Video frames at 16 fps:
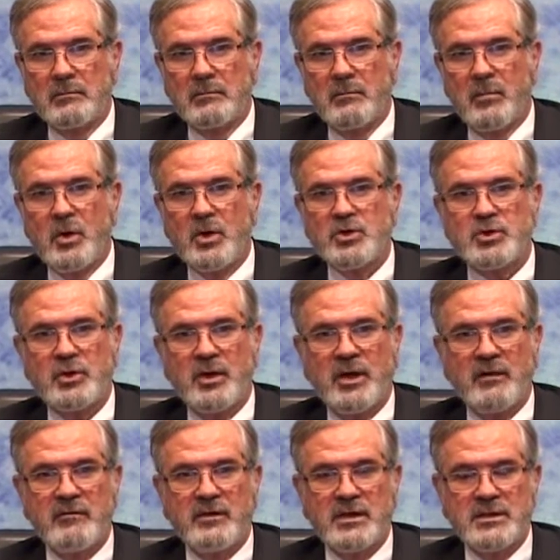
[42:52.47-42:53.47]
marshal
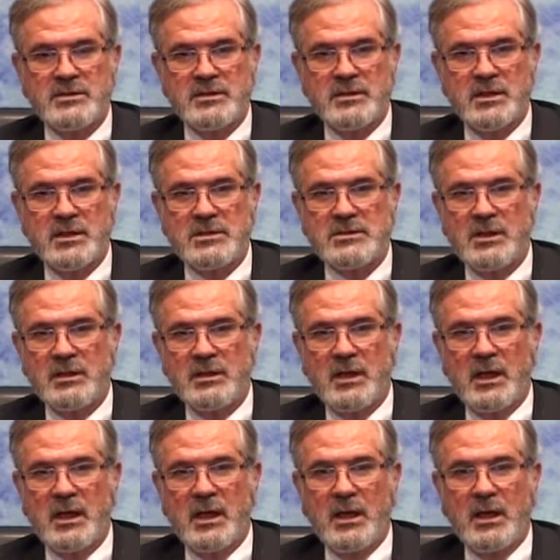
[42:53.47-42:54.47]
evidence and things like
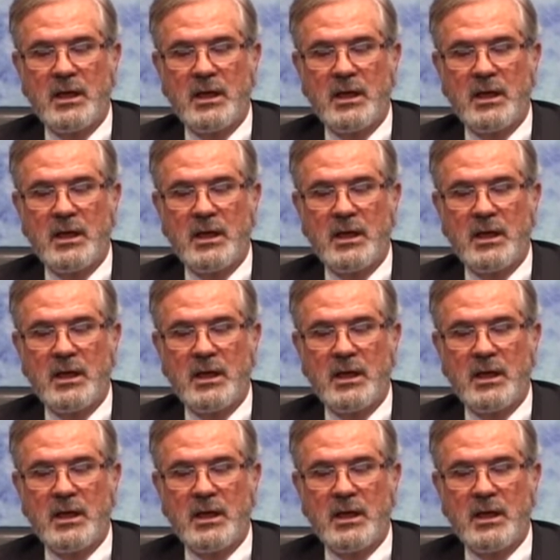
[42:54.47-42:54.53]
that.